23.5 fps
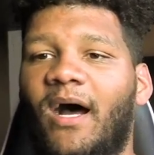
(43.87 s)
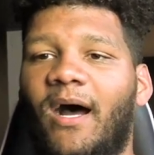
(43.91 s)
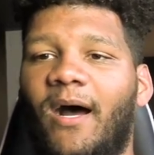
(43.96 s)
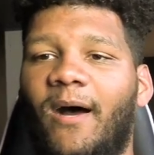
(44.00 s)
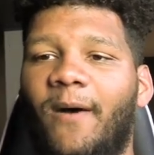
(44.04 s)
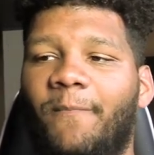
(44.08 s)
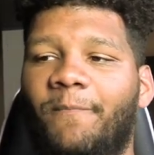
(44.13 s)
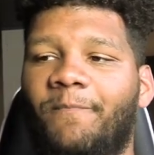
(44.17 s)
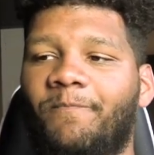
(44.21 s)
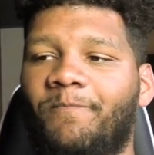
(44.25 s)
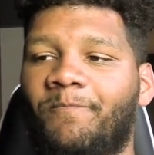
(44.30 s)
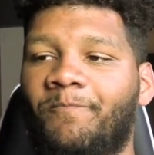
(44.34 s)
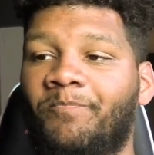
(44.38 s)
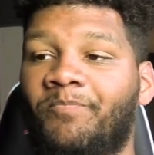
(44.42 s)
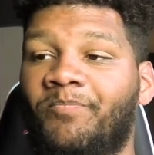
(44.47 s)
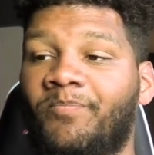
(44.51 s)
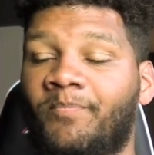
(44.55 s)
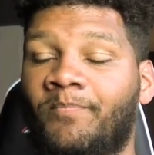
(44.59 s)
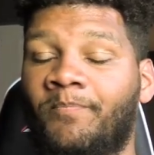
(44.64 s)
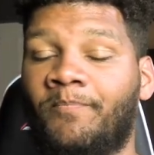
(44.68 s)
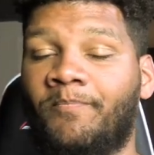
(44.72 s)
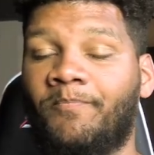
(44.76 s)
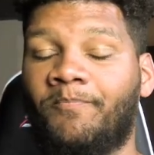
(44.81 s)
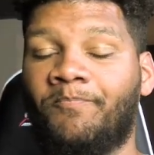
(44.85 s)
Um,
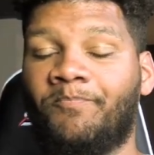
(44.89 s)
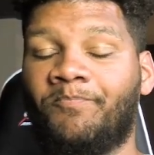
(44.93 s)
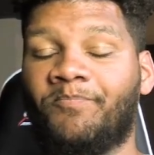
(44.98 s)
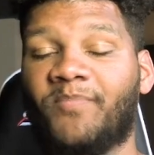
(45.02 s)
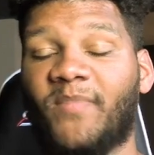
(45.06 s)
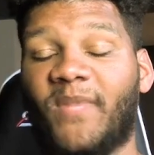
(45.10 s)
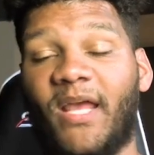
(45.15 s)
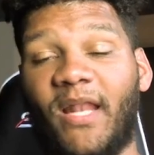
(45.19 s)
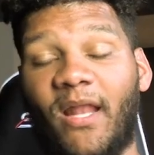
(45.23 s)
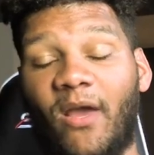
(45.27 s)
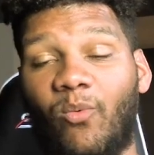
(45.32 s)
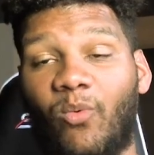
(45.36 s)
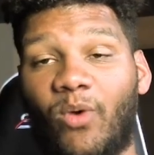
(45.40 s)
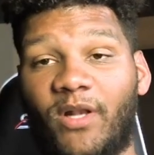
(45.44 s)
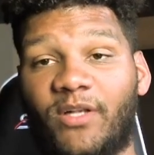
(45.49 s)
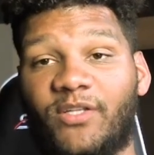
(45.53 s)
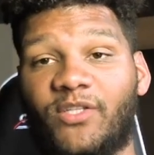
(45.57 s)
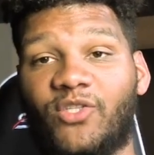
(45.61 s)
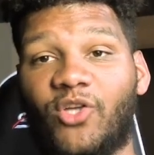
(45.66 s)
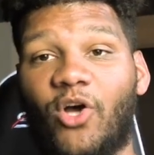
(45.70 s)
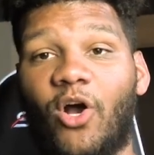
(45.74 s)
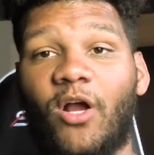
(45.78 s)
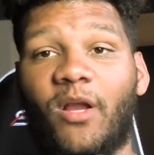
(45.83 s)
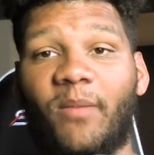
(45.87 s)
and I
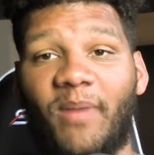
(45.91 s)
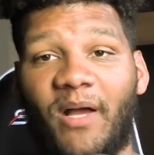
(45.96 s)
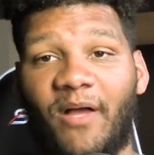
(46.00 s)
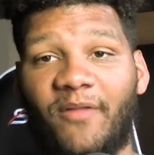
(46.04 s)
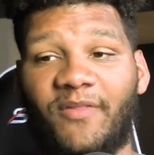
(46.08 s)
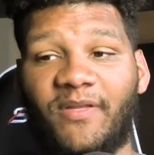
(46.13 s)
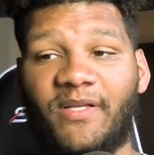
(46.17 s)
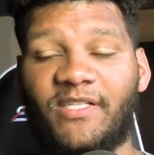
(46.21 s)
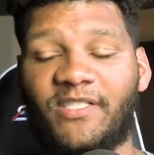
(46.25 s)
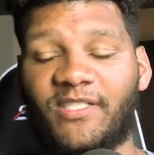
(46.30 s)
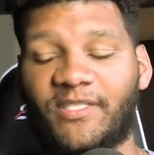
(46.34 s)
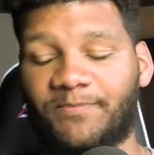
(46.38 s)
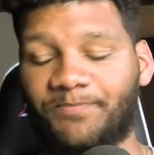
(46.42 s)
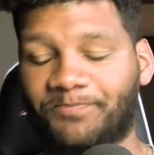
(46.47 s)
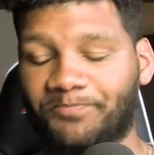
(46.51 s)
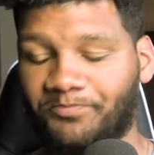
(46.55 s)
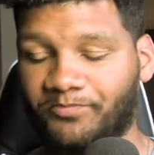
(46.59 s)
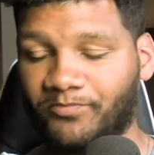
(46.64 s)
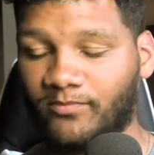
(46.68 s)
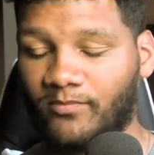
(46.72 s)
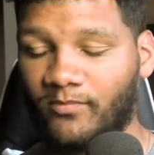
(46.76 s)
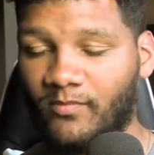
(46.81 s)
wanted to talk about these.